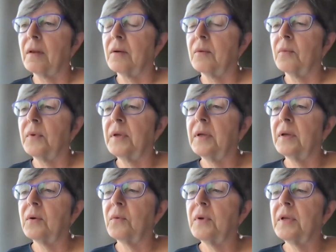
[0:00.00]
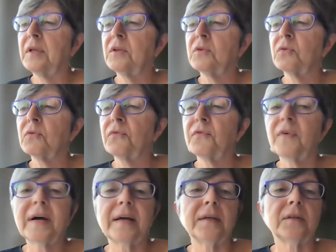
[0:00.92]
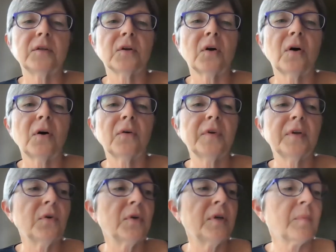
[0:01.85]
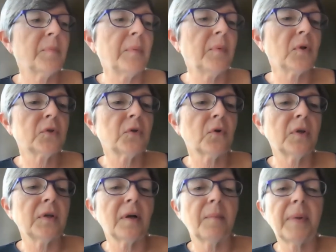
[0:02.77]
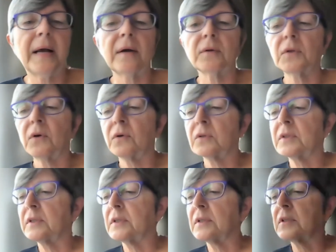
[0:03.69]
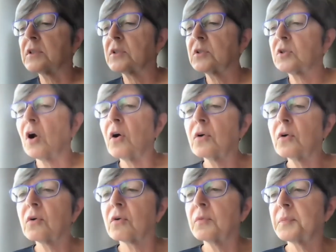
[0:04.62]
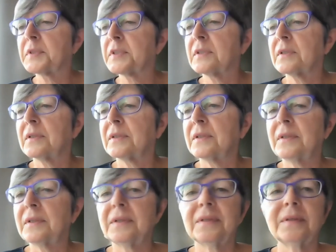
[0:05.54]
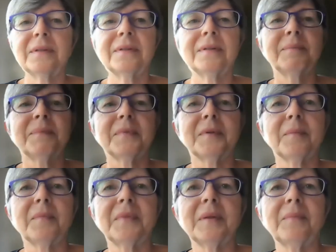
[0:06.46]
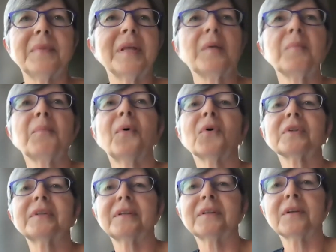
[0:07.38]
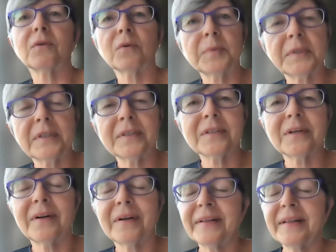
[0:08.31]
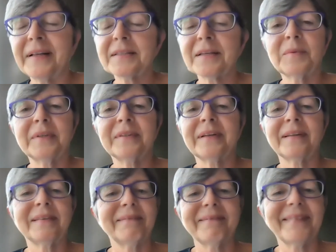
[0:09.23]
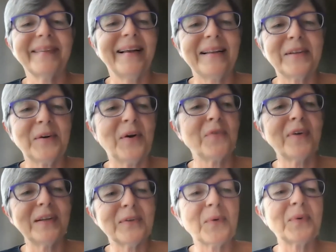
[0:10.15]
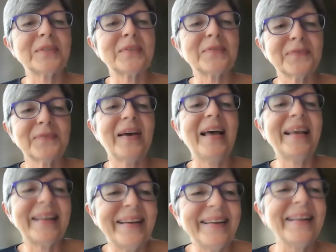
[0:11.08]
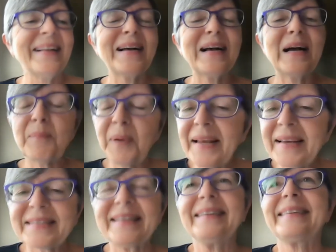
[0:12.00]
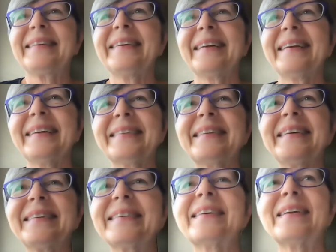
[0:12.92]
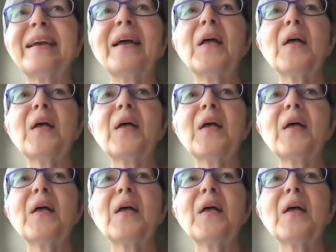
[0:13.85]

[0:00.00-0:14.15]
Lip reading: we need to fight. You know, often you hear people talking about all the strong groups, the important groups and so on. And that's something that, I don't know, I find always very unpleasant, essentially.